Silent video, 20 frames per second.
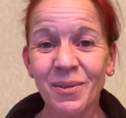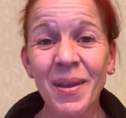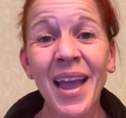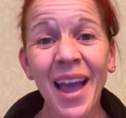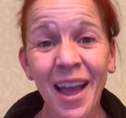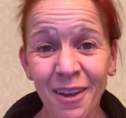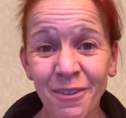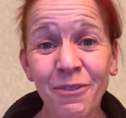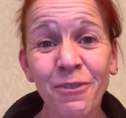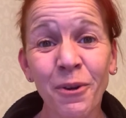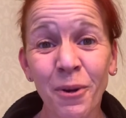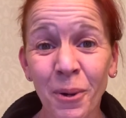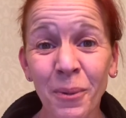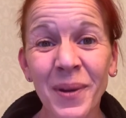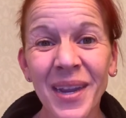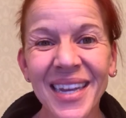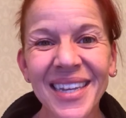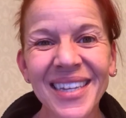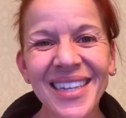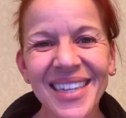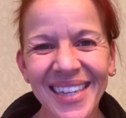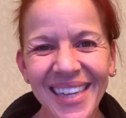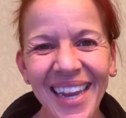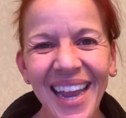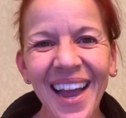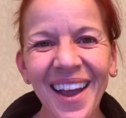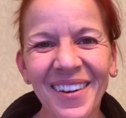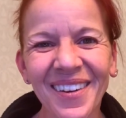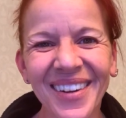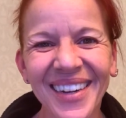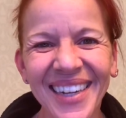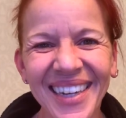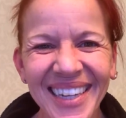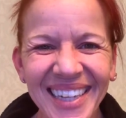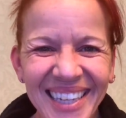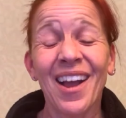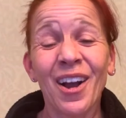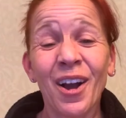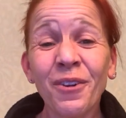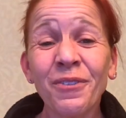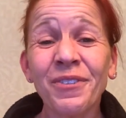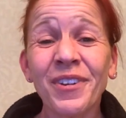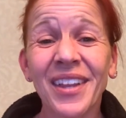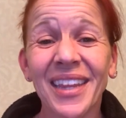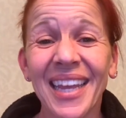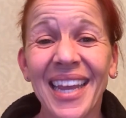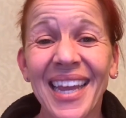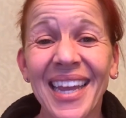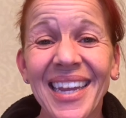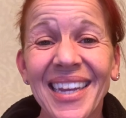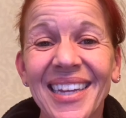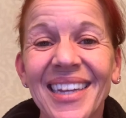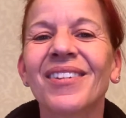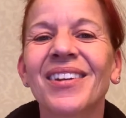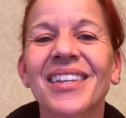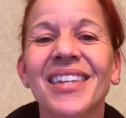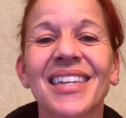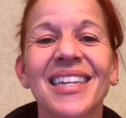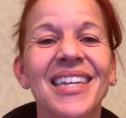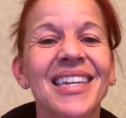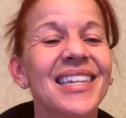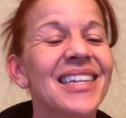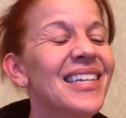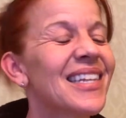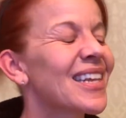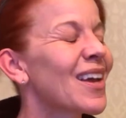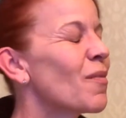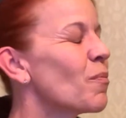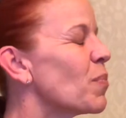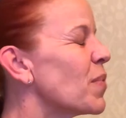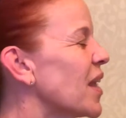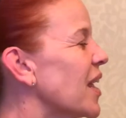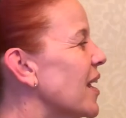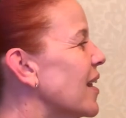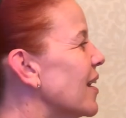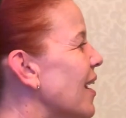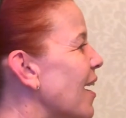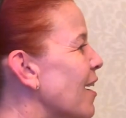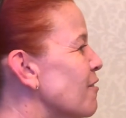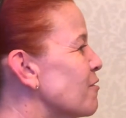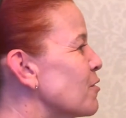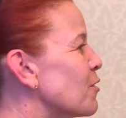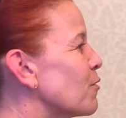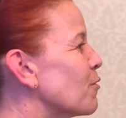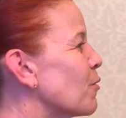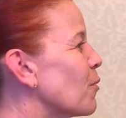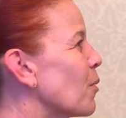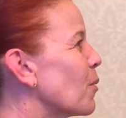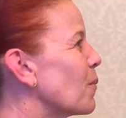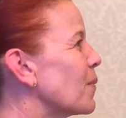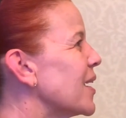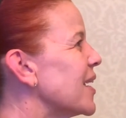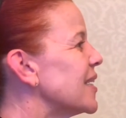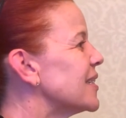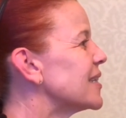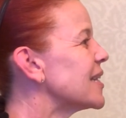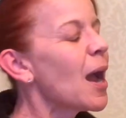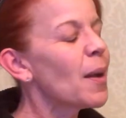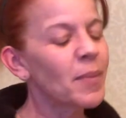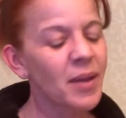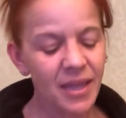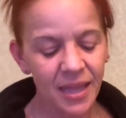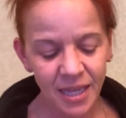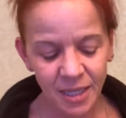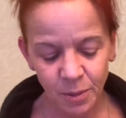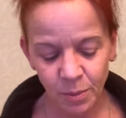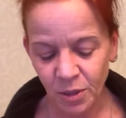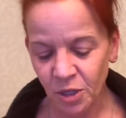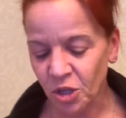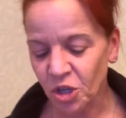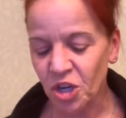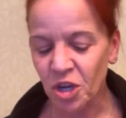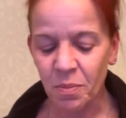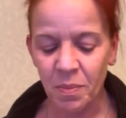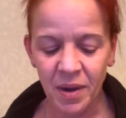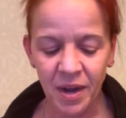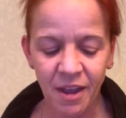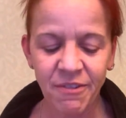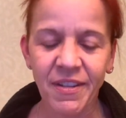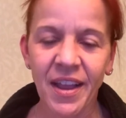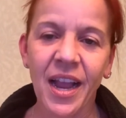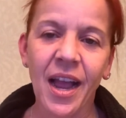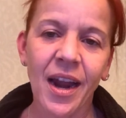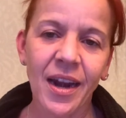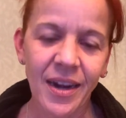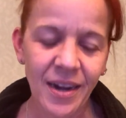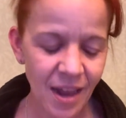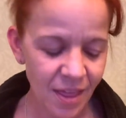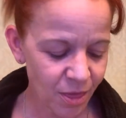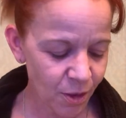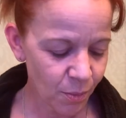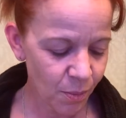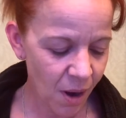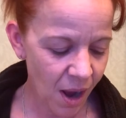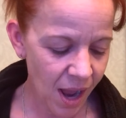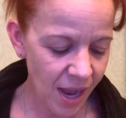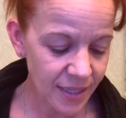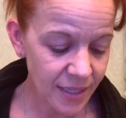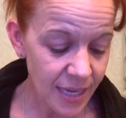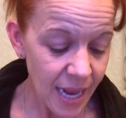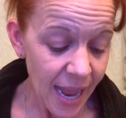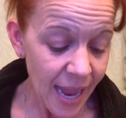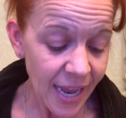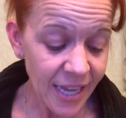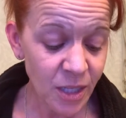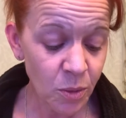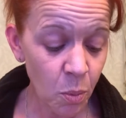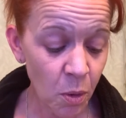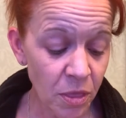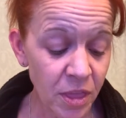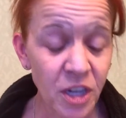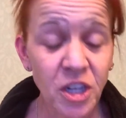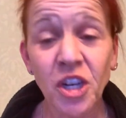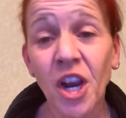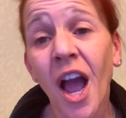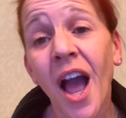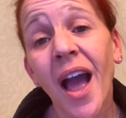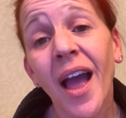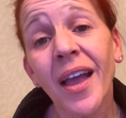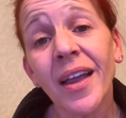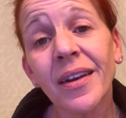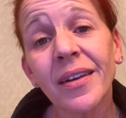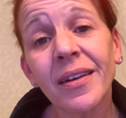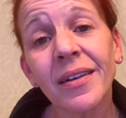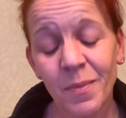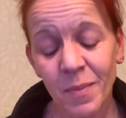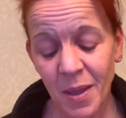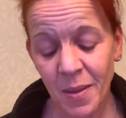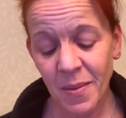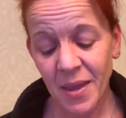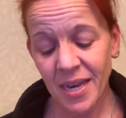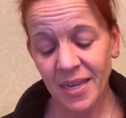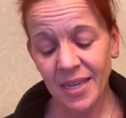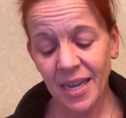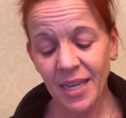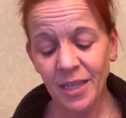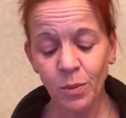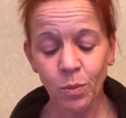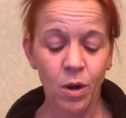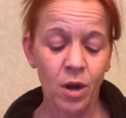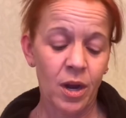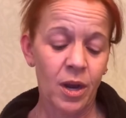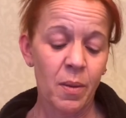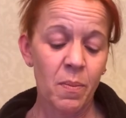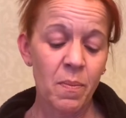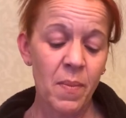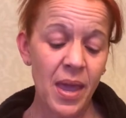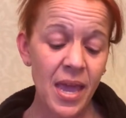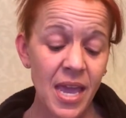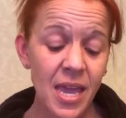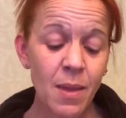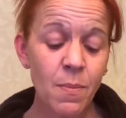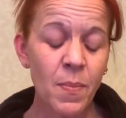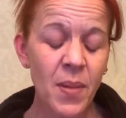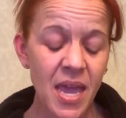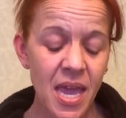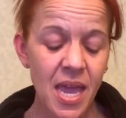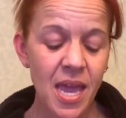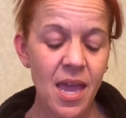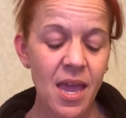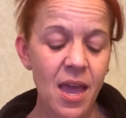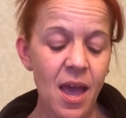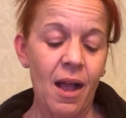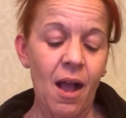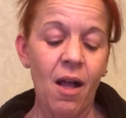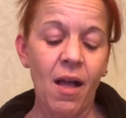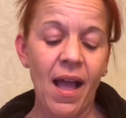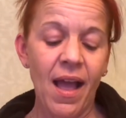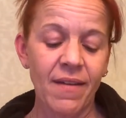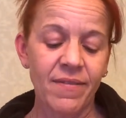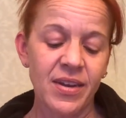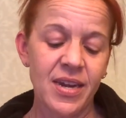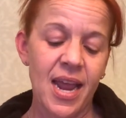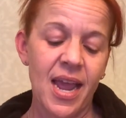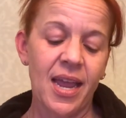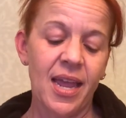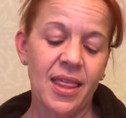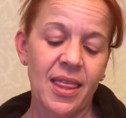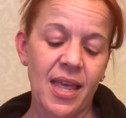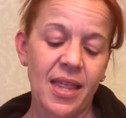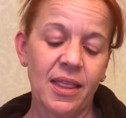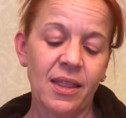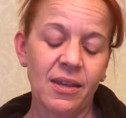we have 4 weeks to go. Hopefully, we'll see something after 4 weeks. I mean, this was cheap enough. I got it at the Ross. It's worth a shot. Maybe it does work. Maybe I'll have a neck that